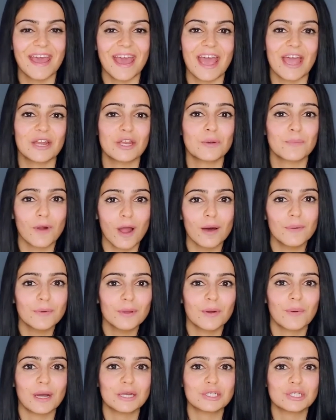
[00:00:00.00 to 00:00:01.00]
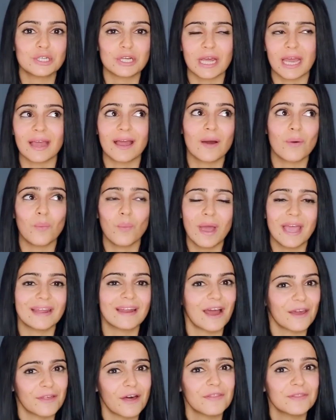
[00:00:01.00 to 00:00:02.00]
And you're probably questioning, wait,
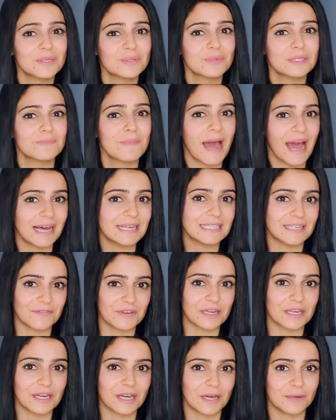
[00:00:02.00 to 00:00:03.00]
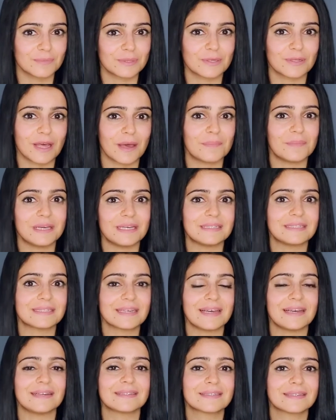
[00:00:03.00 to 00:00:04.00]
I thought this was passive income, so that means
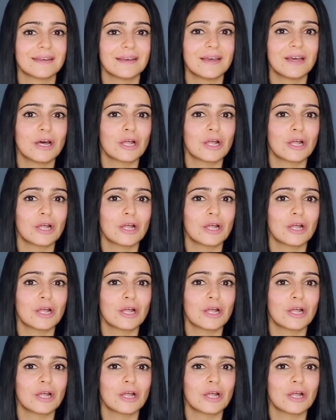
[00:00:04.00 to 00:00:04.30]
it's